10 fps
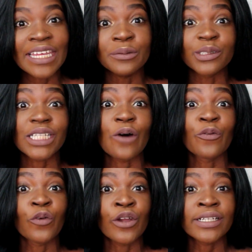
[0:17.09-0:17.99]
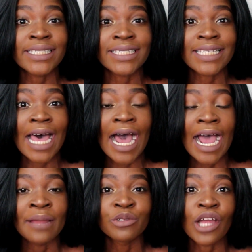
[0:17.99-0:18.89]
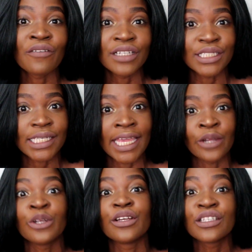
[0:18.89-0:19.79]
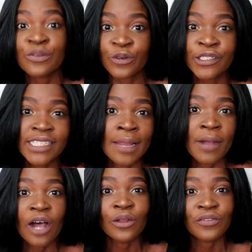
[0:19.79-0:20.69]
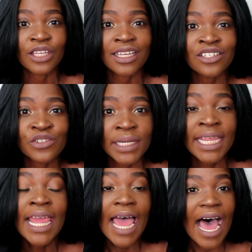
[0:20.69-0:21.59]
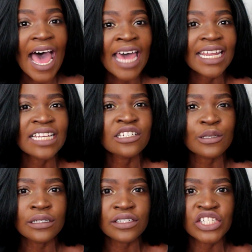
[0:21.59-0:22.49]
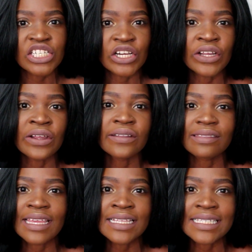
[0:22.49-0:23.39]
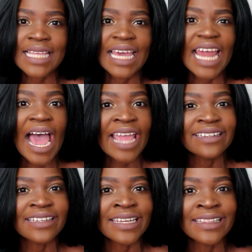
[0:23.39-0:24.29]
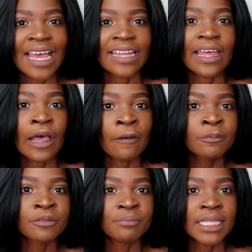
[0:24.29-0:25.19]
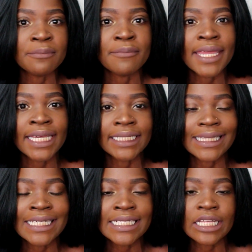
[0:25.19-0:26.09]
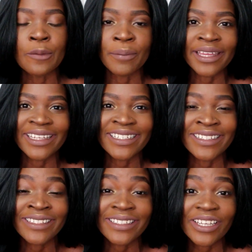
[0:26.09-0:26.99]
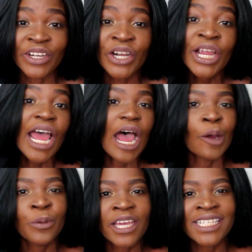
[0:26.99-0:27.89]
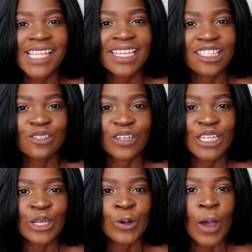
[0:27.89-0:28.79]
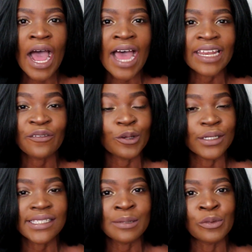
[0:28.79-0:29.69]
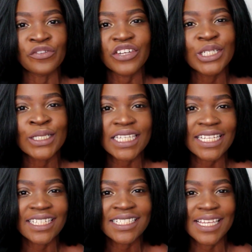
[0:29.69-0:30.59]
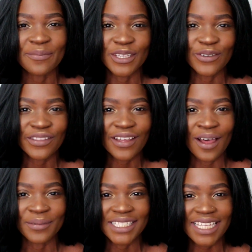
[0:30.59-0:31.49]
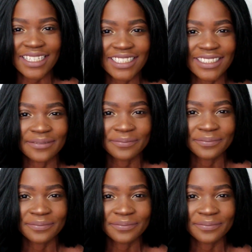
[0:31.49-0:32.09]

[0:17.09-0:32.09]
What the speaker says: It was our first time traveling together, his first time out of the country, and I just wanted to share things that I did that helped me make this a bit easier. I hope you guys like this video, and if you want to see more videos like this, let me know in the comment section.